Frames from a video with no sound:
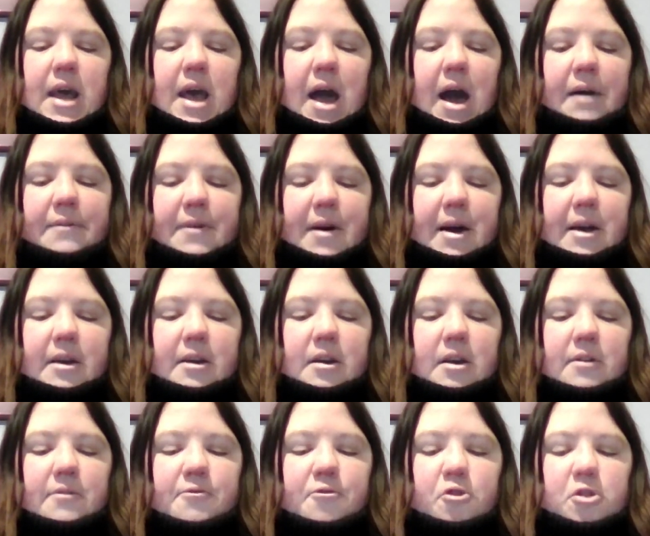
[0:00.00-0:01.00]
have a
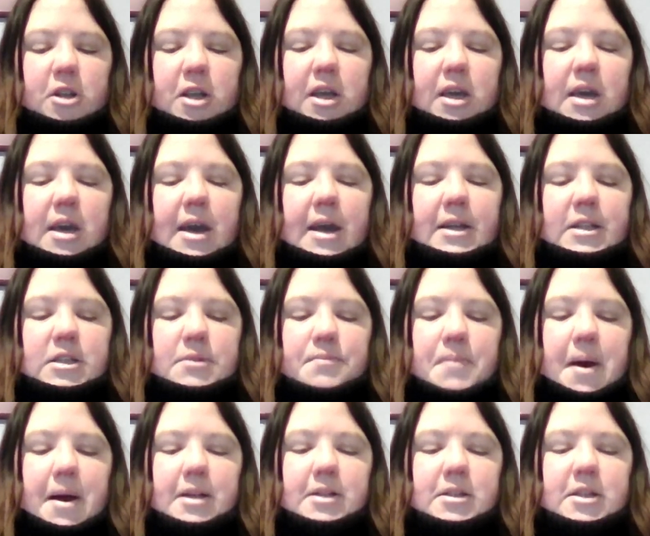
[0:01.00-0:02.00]
fully
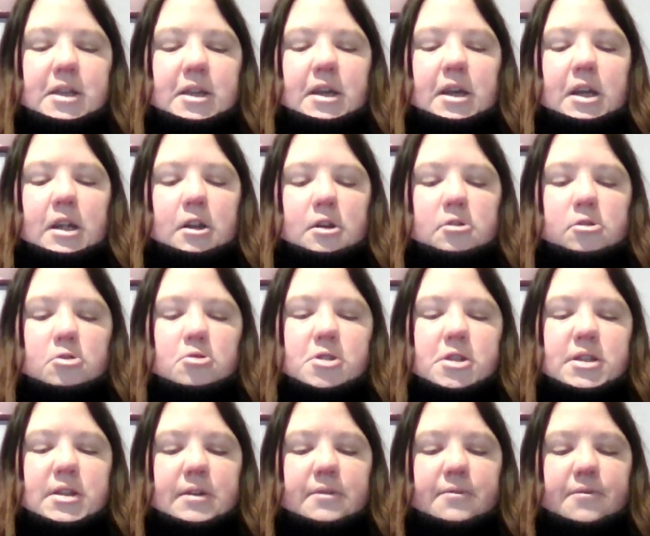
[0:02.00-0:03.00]
independent,
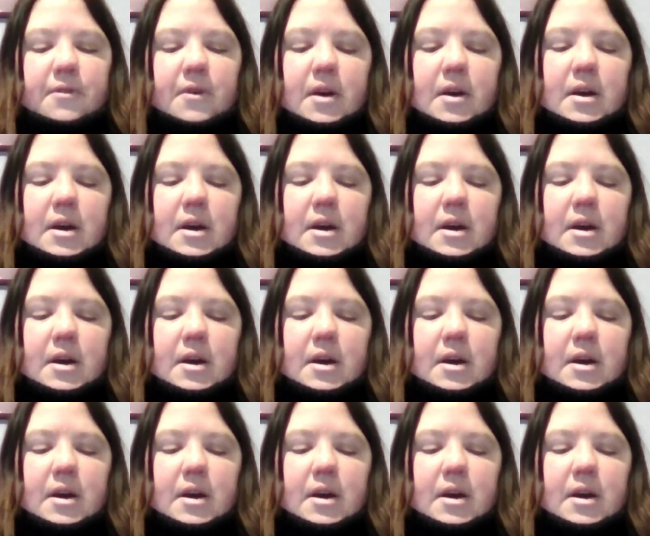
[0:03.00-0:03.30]
inclusive